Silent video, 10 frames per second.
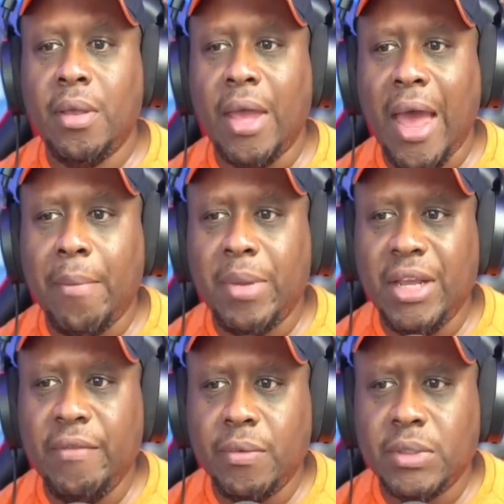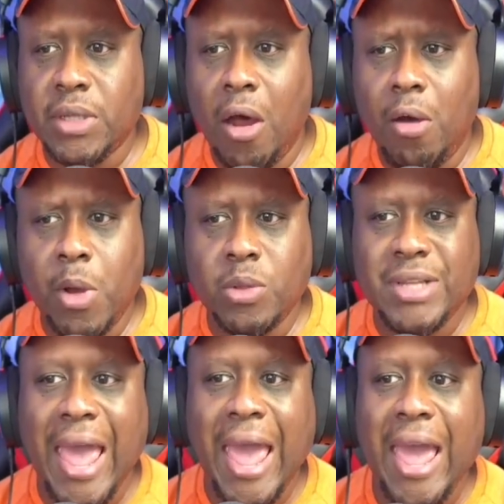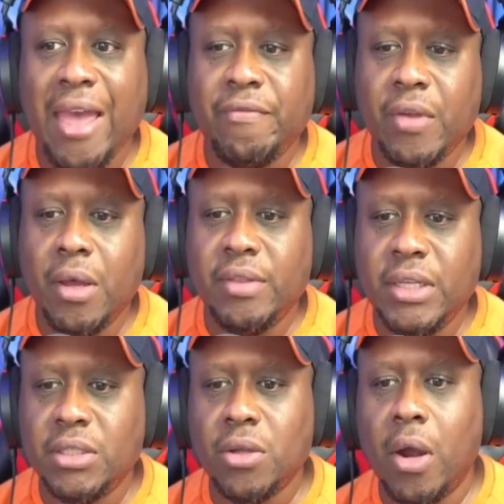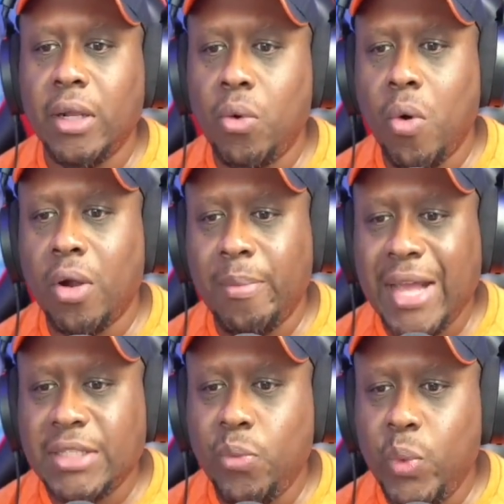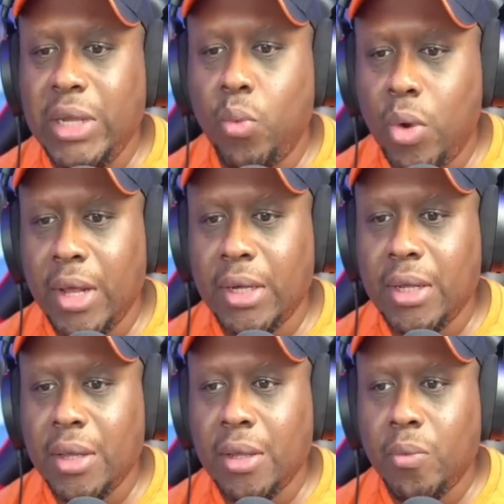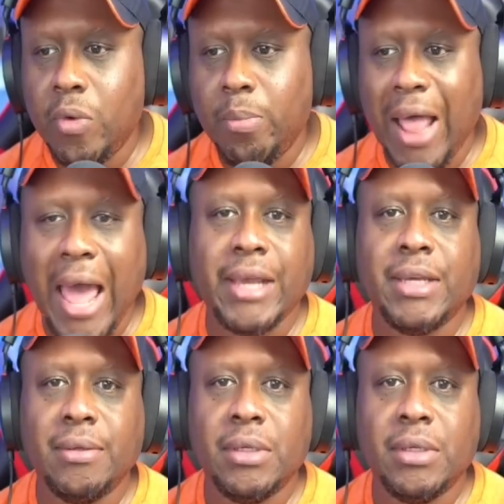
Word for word: I believe it was almost half of the starting quarterbacks in week one were black.